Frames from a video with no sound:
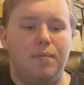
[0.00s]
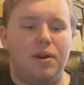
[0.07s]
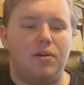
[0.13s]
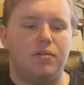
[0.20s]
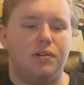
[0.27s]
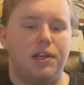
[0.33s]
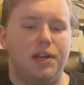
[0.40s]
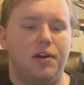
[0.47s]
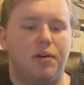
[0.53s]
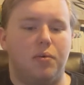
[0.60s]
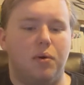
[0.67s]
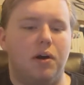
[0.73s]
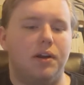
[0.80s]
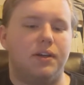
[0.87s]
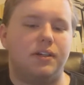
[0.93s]
mirrors the
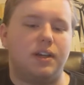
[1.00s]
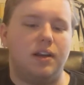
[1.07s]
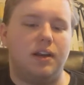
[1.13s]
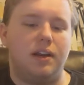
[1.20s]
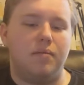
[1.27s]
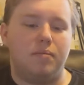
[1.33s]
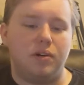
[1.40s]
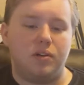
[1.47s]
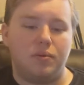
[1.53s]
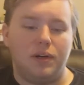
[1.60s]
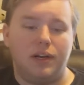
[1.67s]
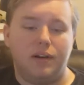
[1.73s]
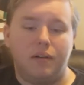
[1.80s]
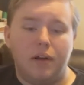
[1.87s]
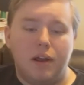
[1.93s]
inequality seen
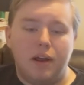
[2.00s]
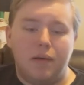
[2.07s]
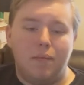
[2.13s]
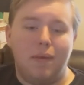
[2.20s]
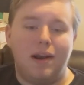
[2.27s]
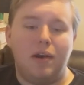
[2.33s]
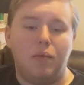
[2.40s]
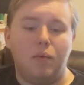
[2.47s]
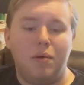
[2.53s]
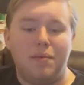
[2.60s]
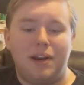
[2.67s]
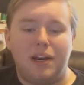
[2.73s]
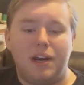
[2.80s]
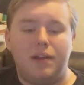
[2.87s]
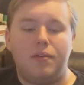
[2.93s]
between men and
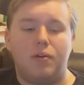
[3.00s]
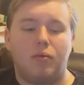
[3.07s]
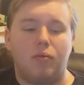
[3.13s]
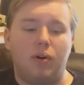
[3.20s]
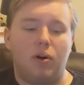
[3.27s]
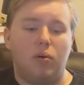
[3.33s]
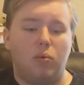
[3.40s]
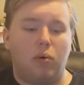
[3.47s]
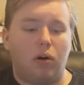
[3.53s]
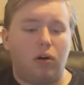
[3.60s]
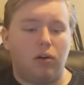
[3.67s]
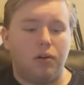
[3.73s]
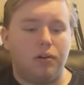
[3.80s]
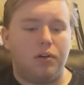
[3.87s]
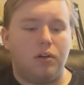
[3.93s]
women in the real
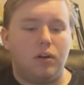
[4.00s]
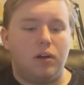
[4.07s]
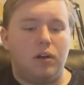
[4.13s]
world,